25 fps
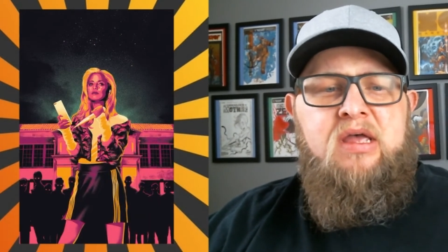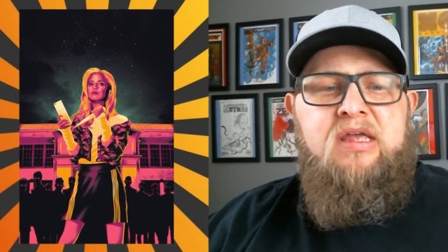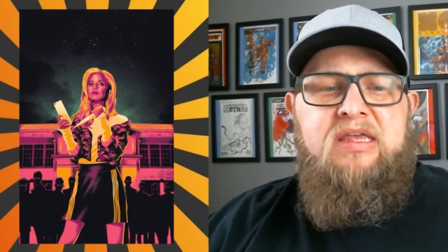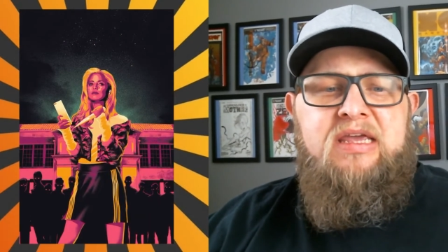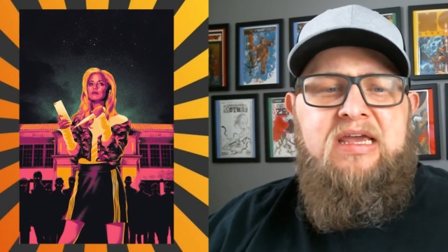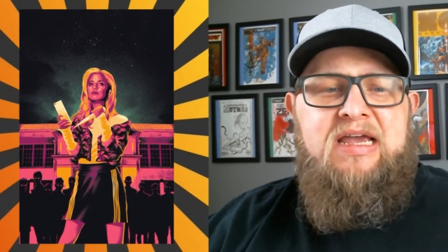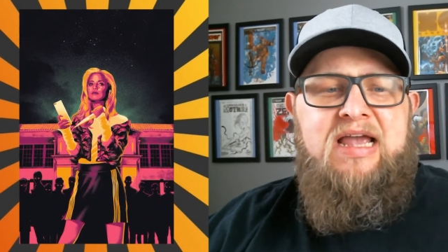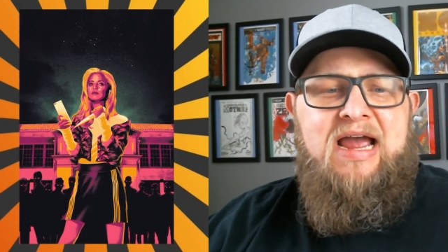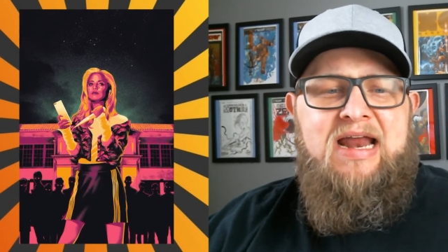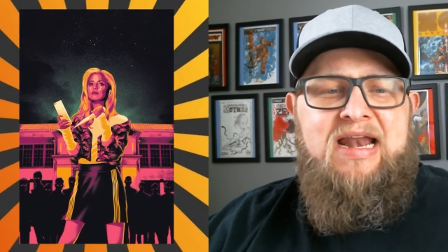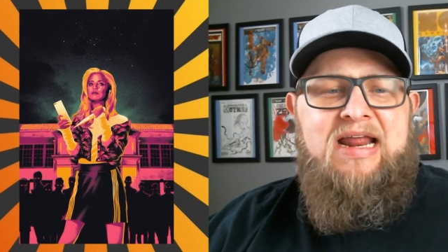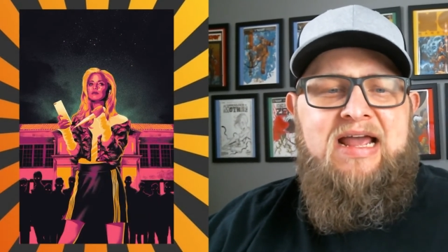
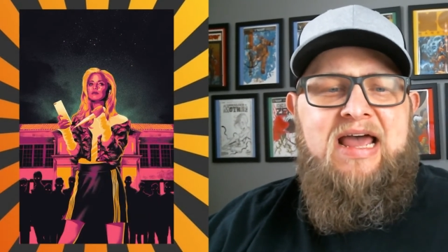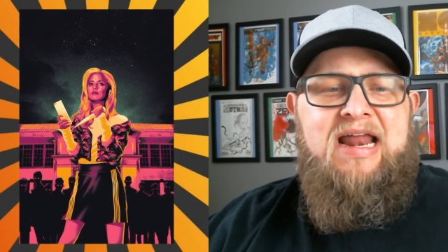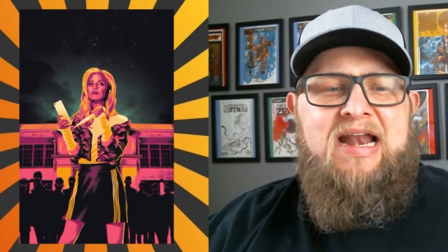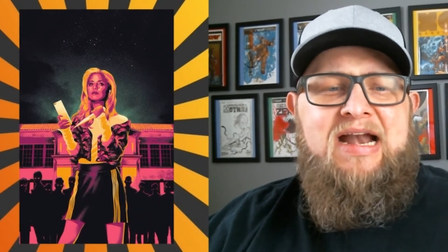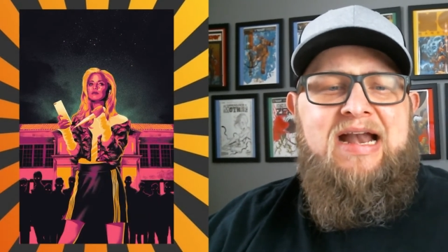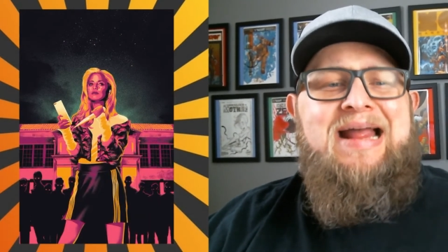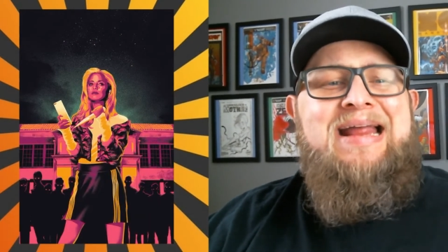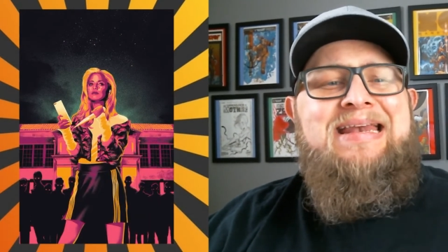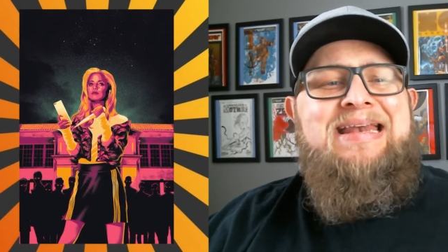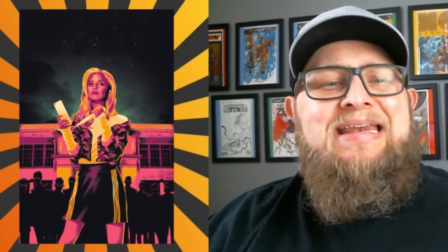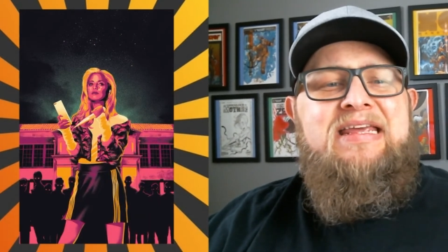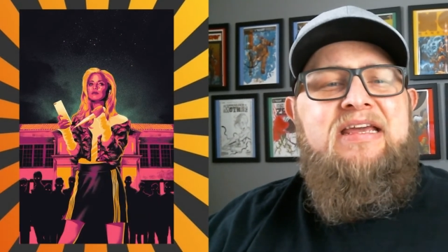you kind of got
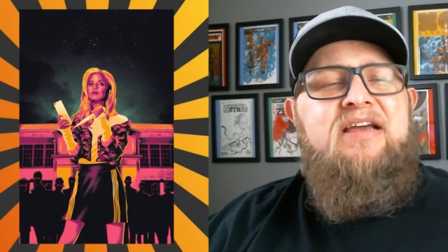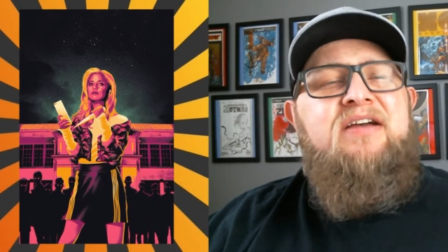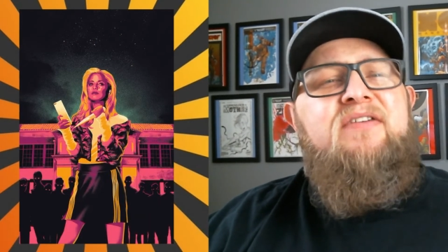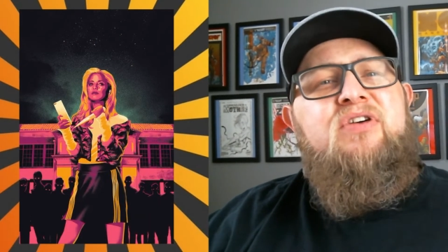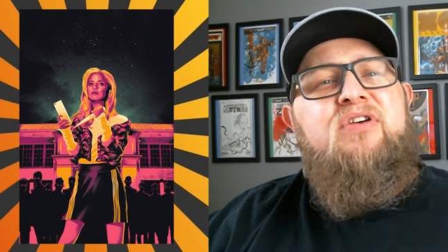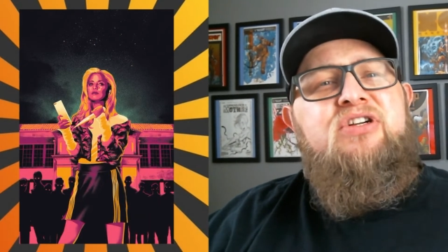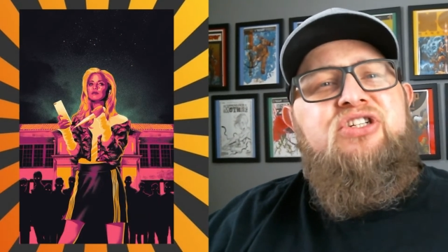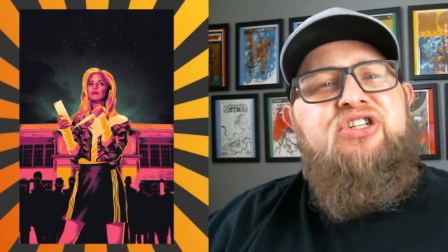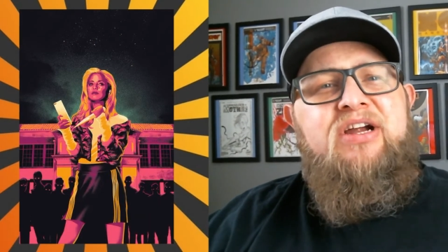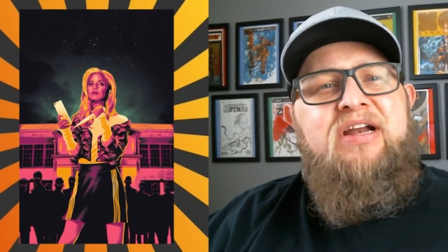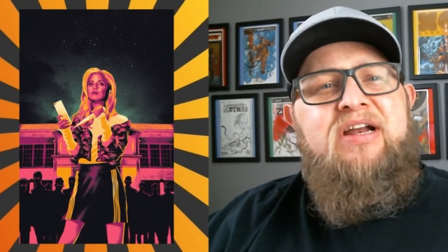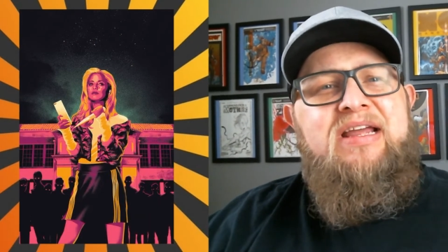an idea of
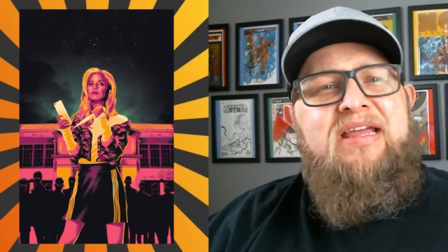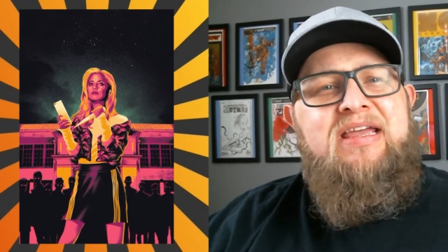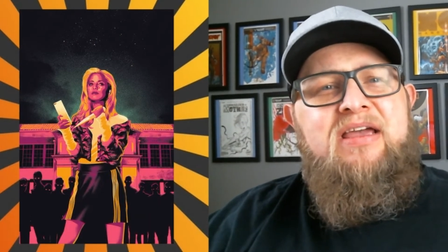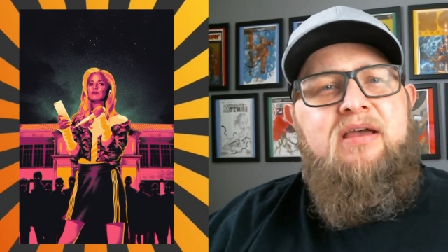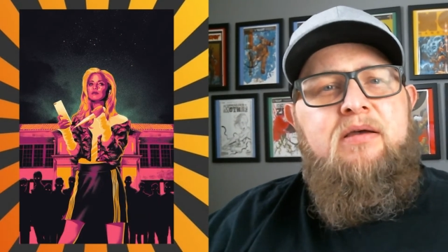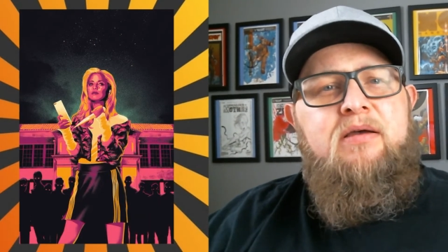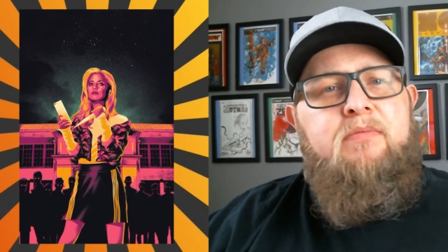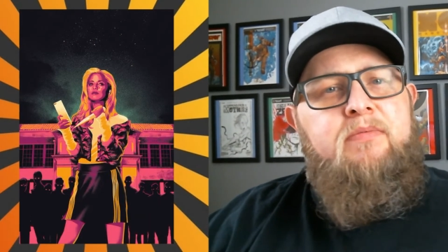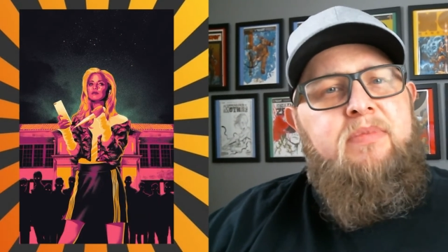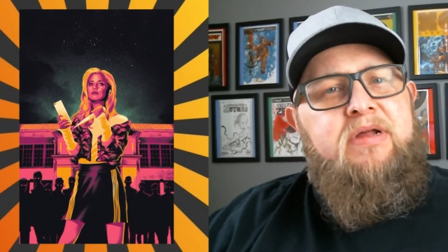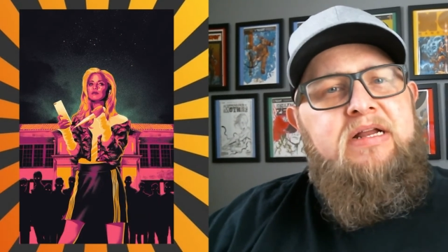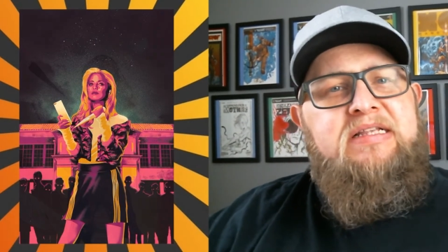what you're going to
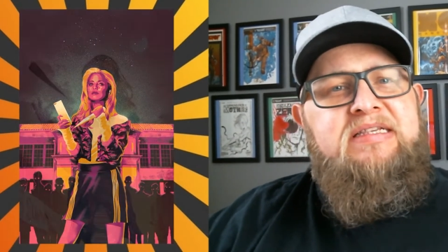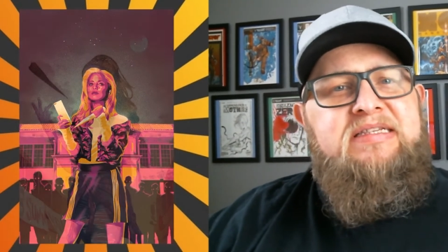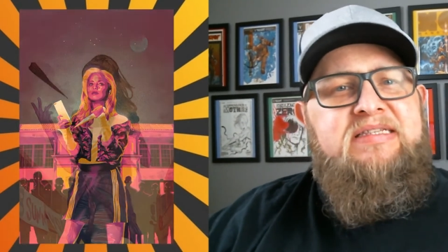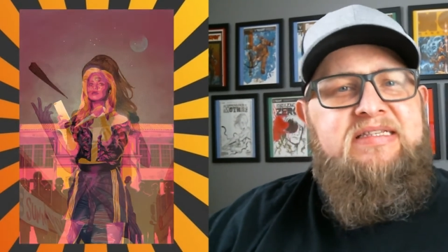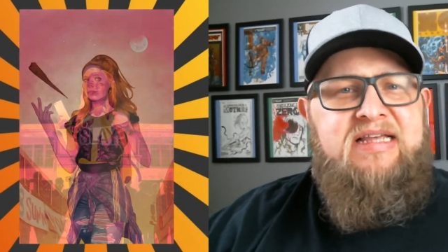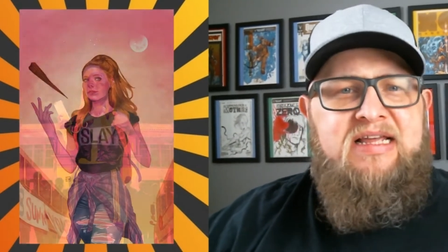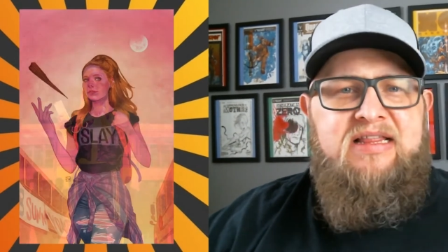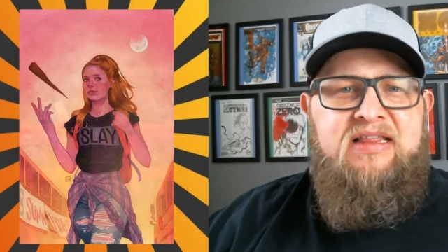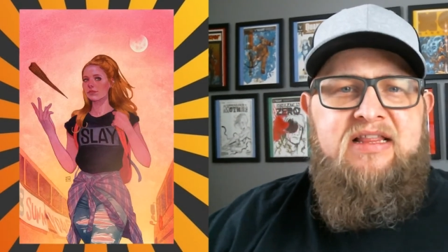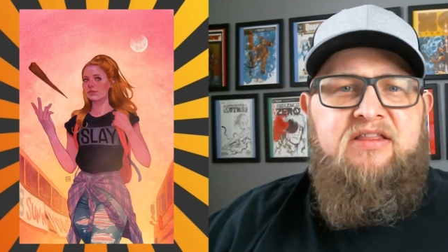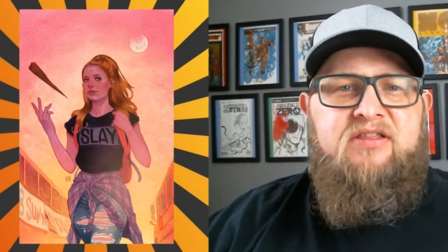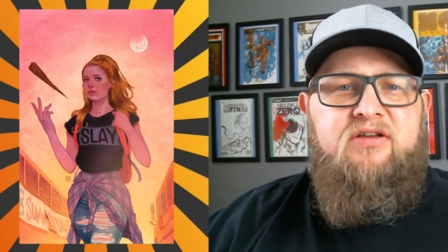get, but it's
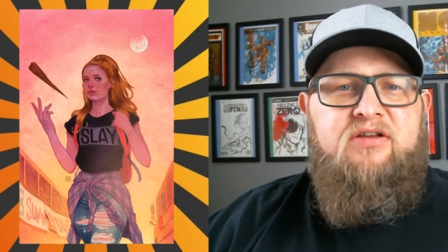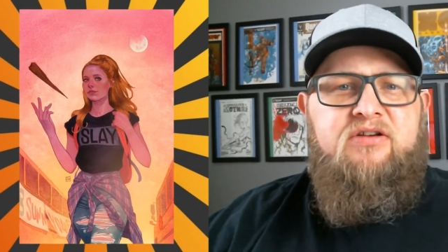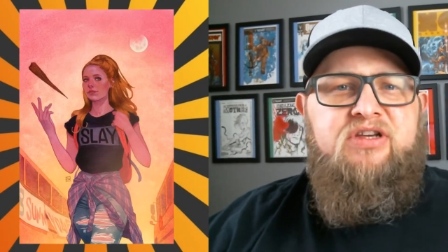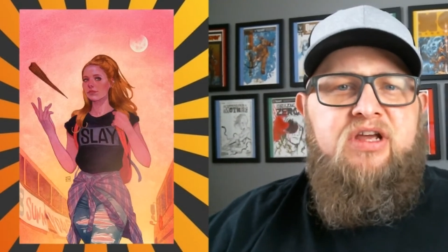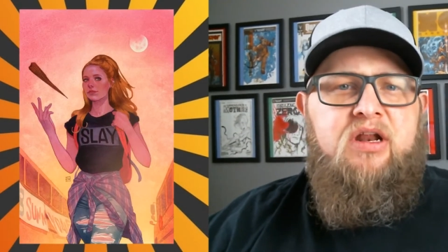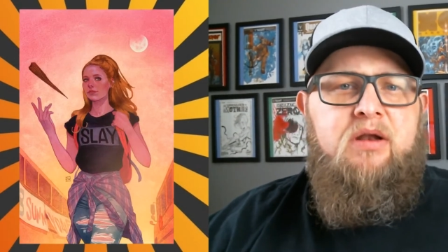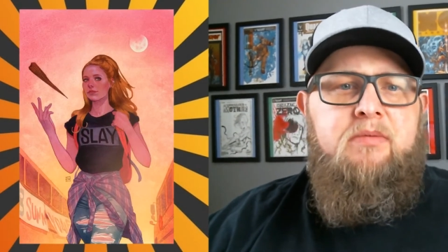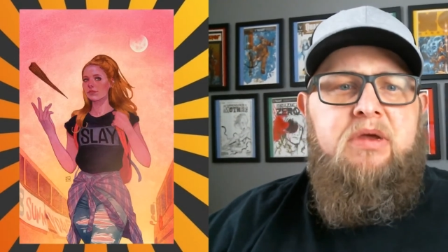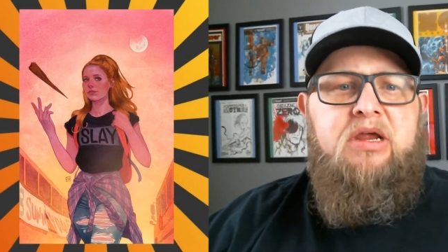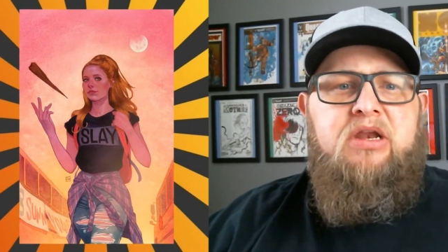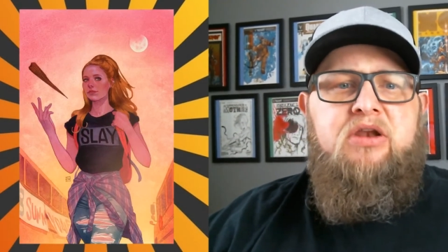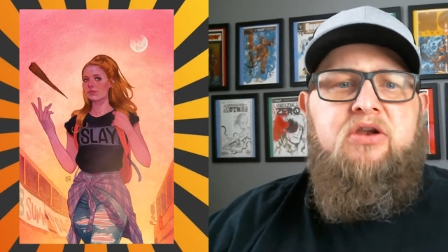said that there's
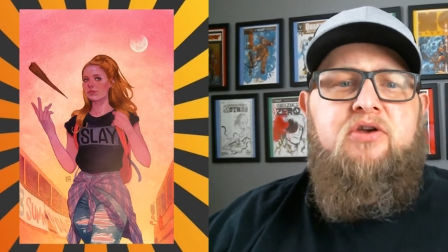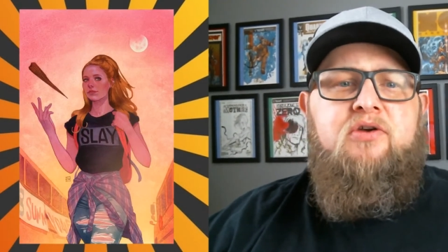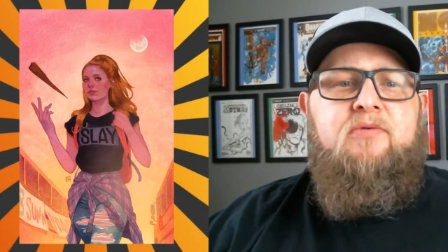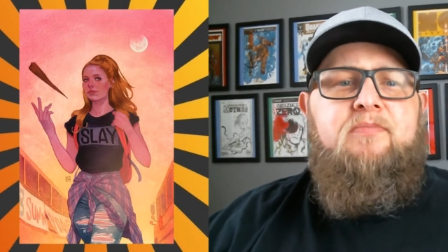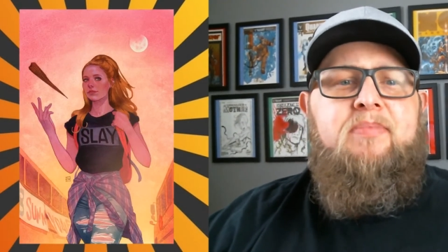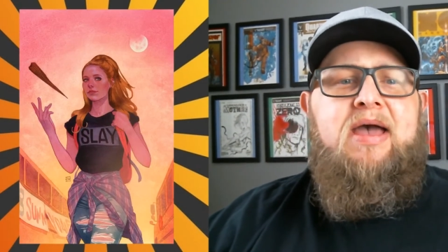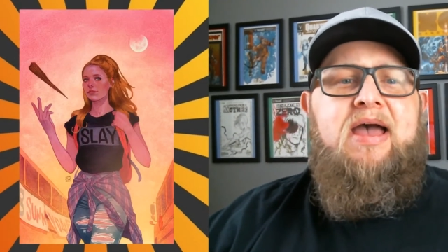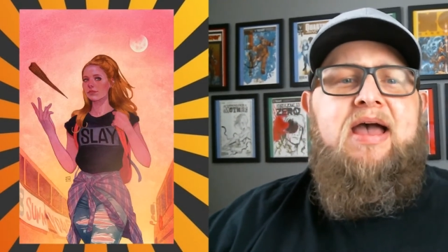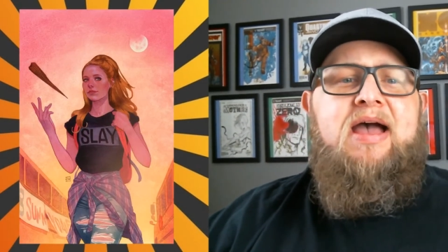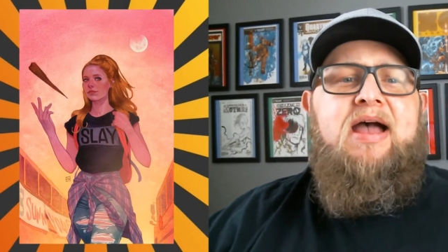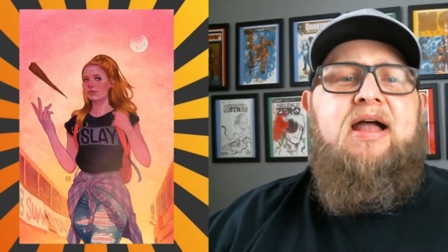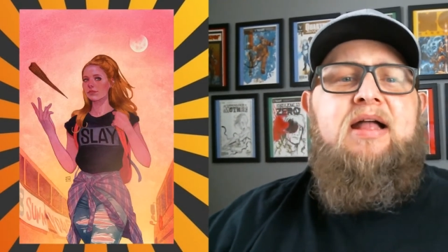going to be new
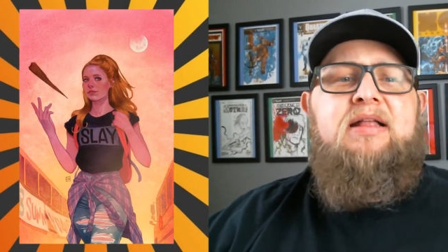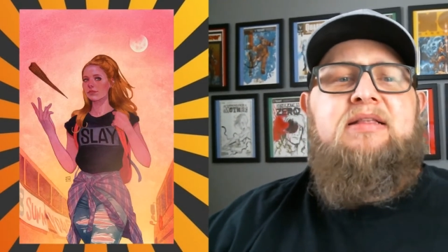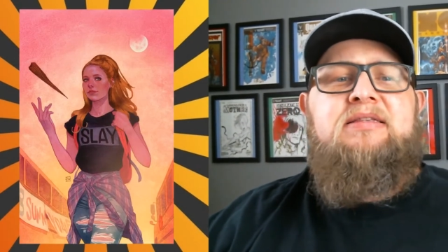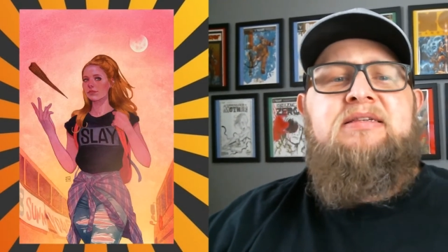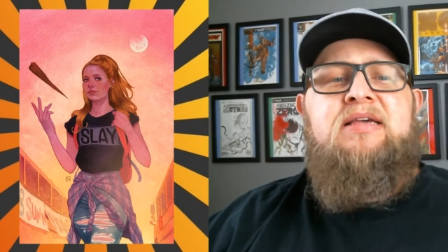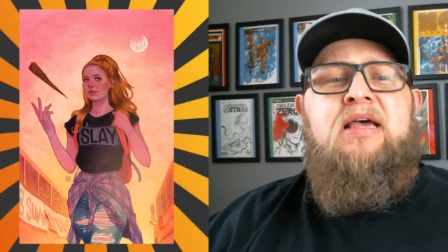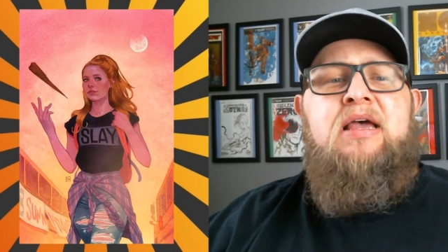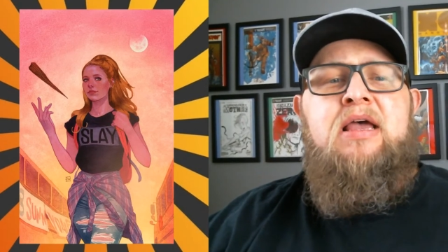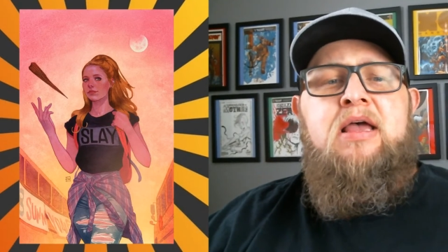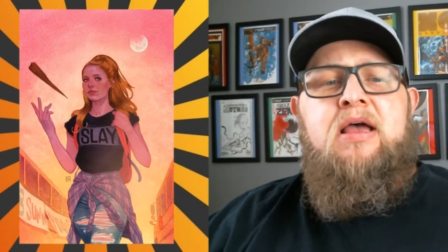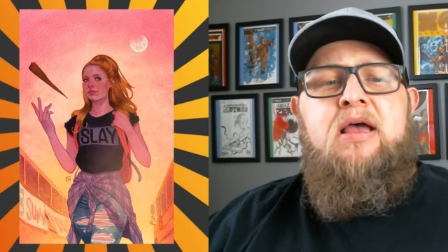bads.